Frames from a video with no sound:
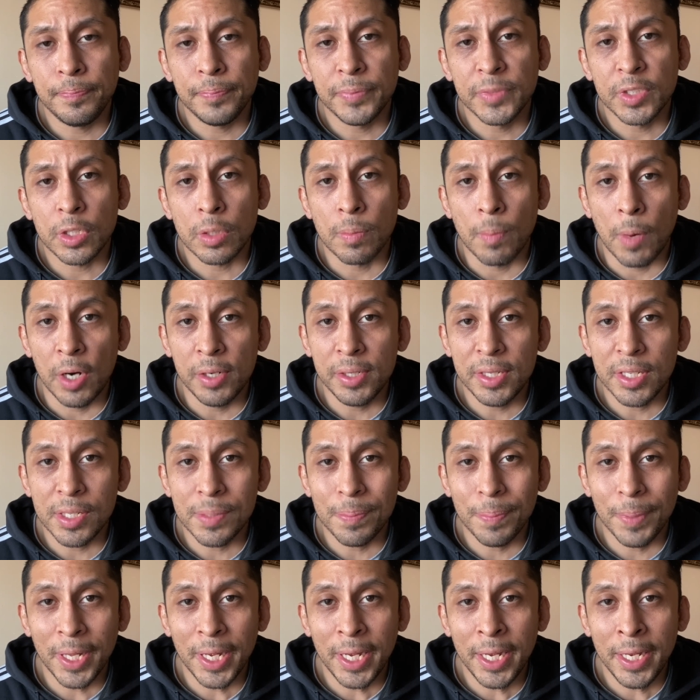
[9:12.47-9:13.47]
smart
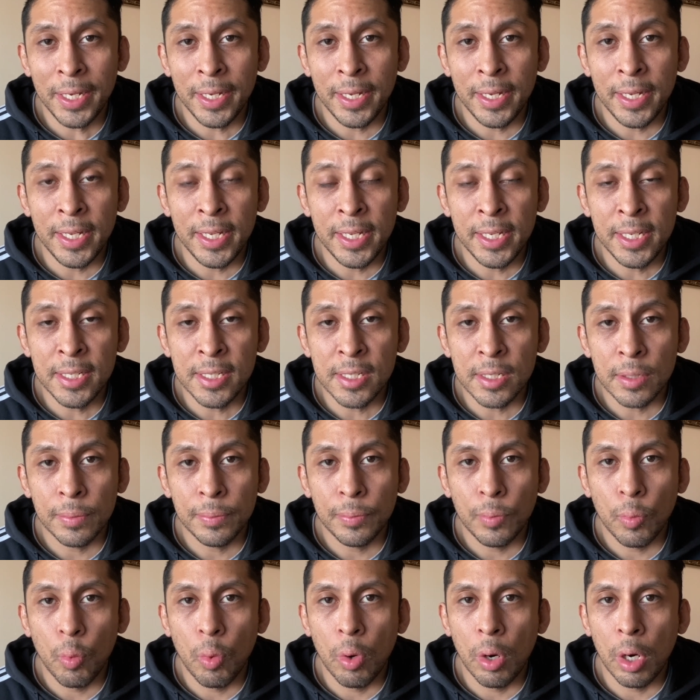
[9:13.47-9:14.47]
display is
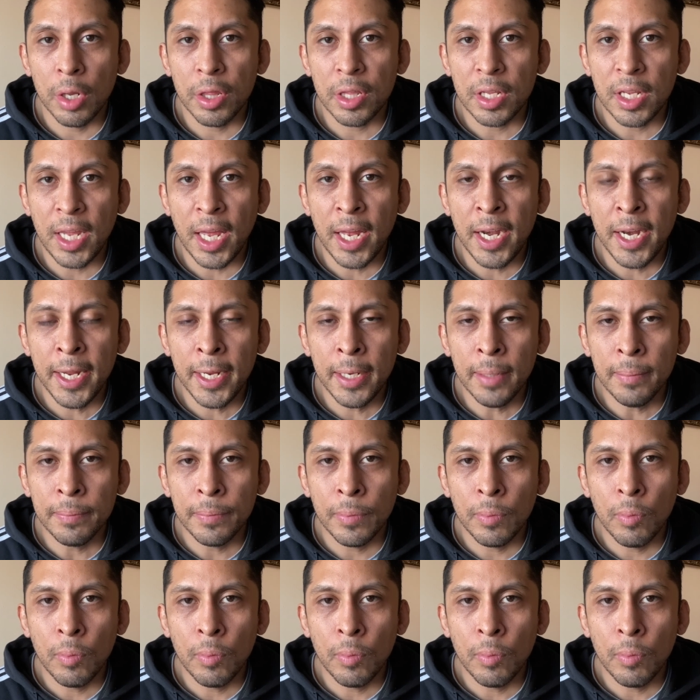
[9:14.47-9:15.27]
worth getting?